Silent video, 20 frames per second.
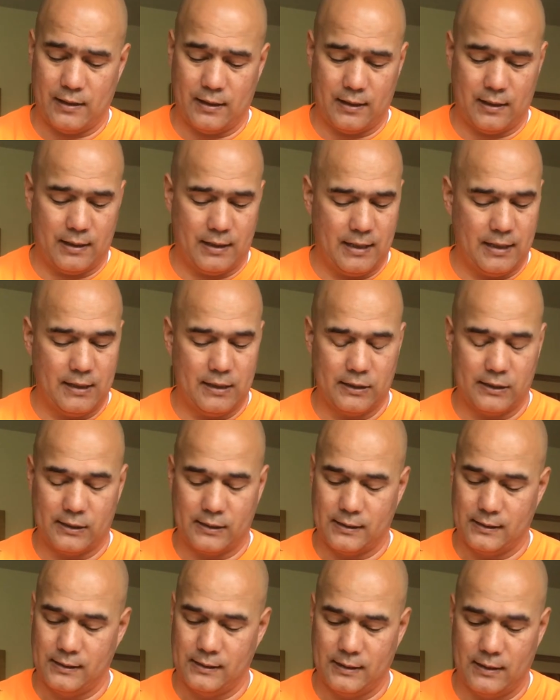he
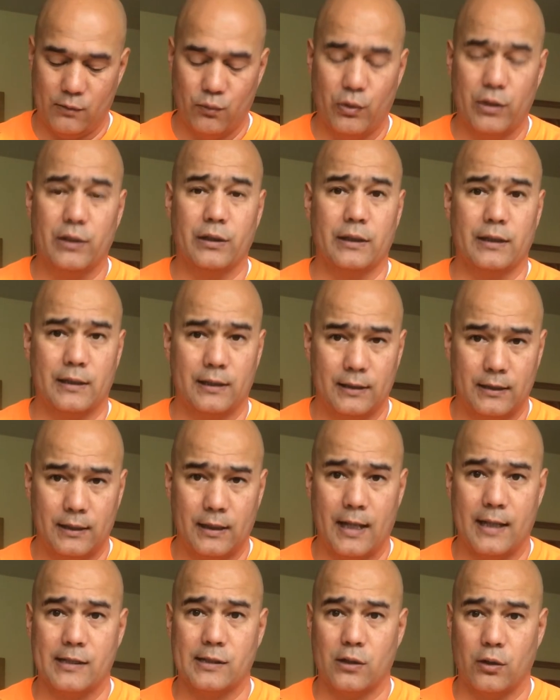really
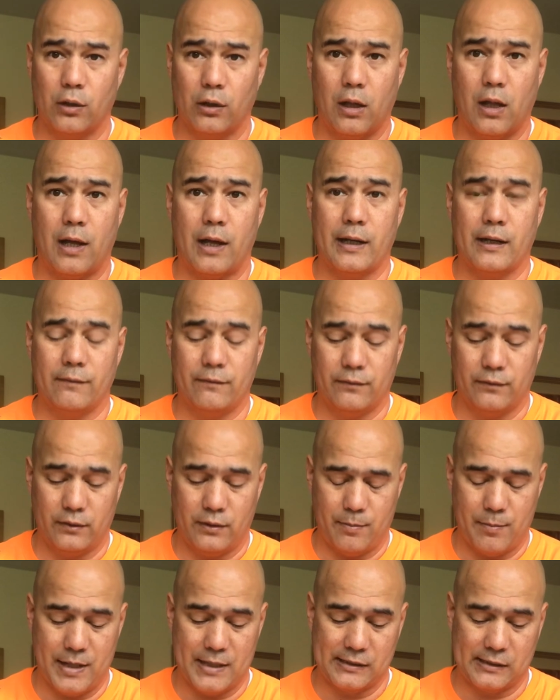has a lot of
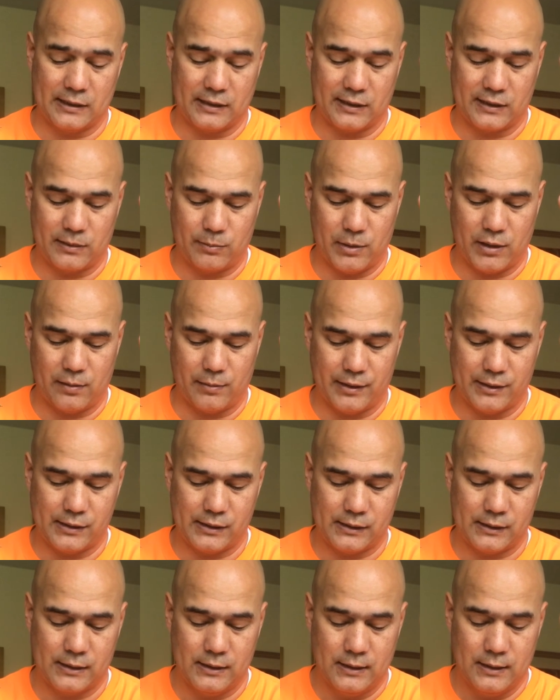amazing
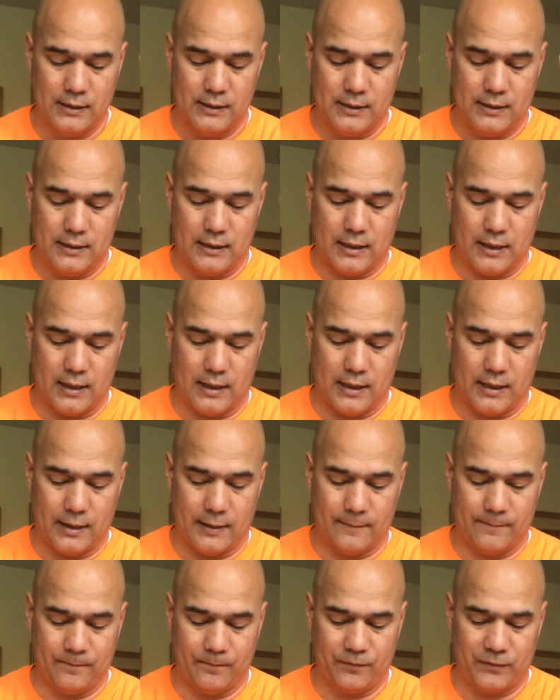experiments.
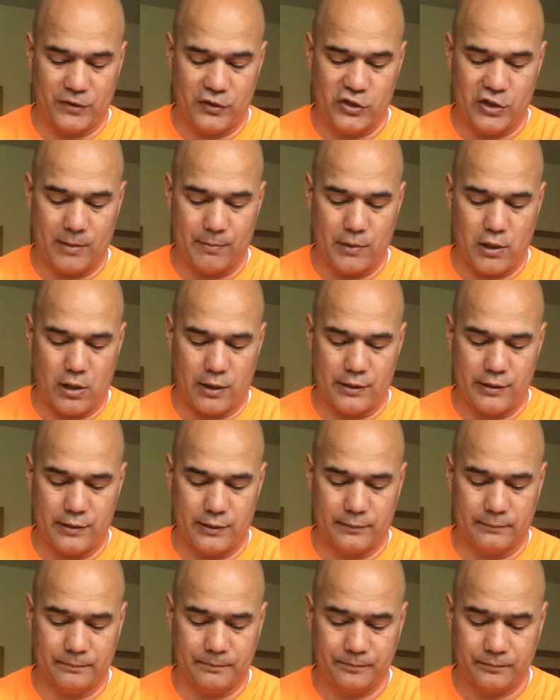Jeff
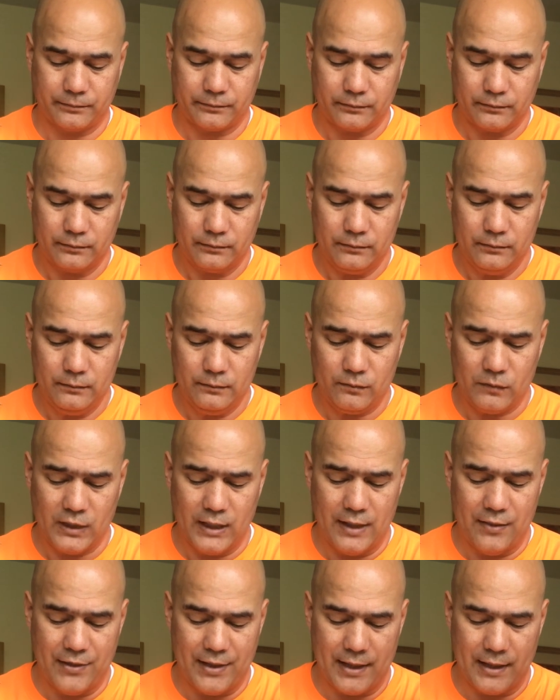Gardner,
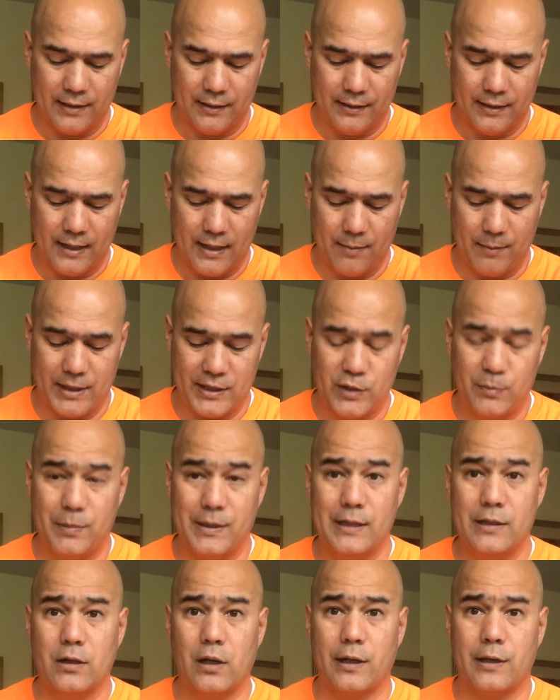and then
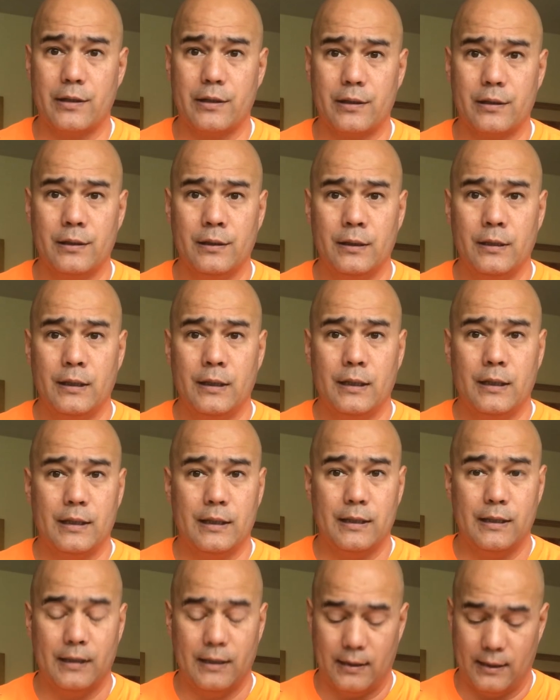MHP Gardner.
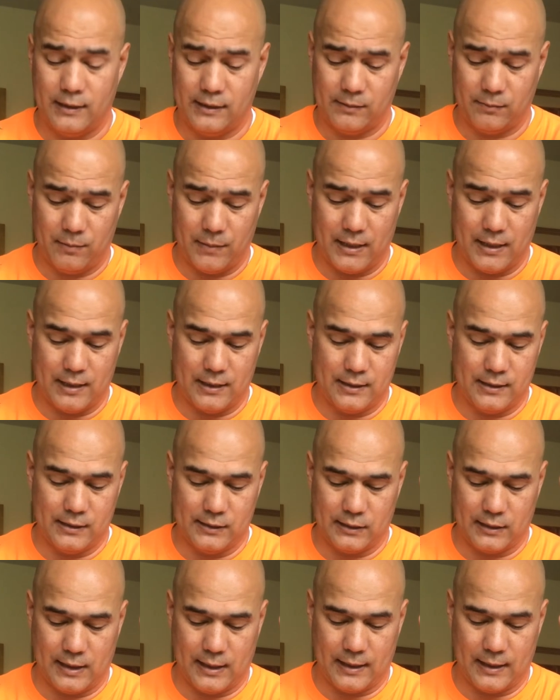This man is